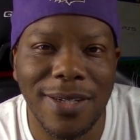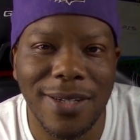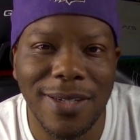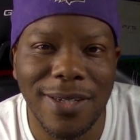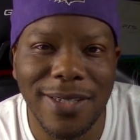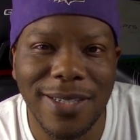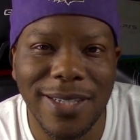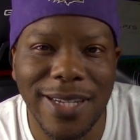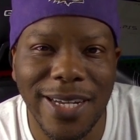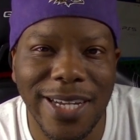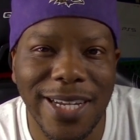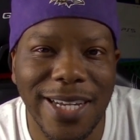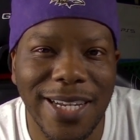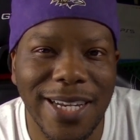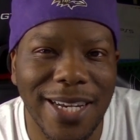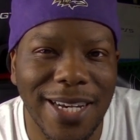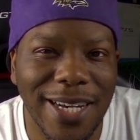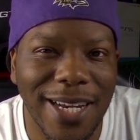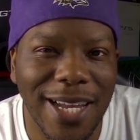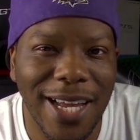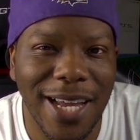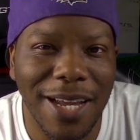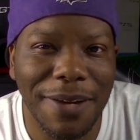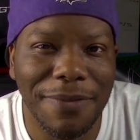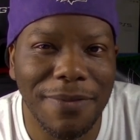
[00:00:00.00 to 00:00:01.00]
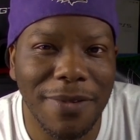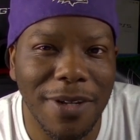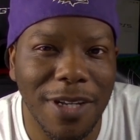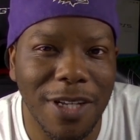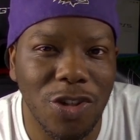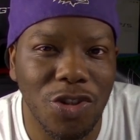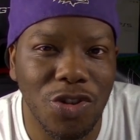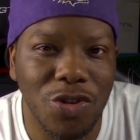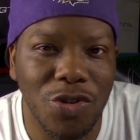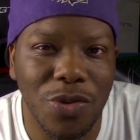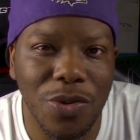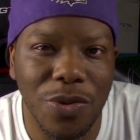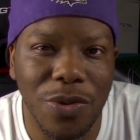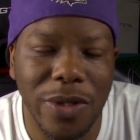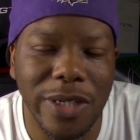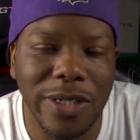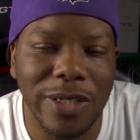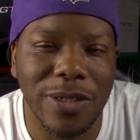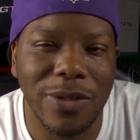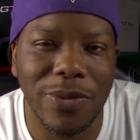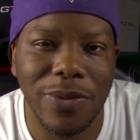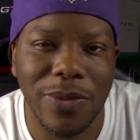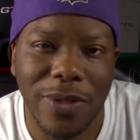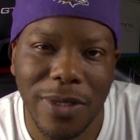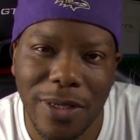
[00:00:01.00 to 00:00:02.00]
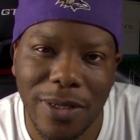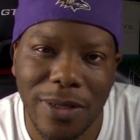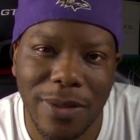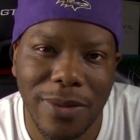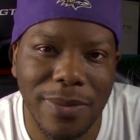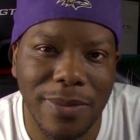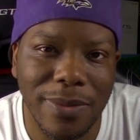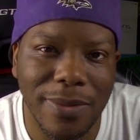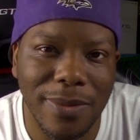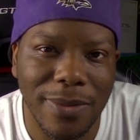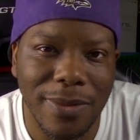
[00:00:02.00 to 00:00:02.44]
It's like he didn't have that trust with him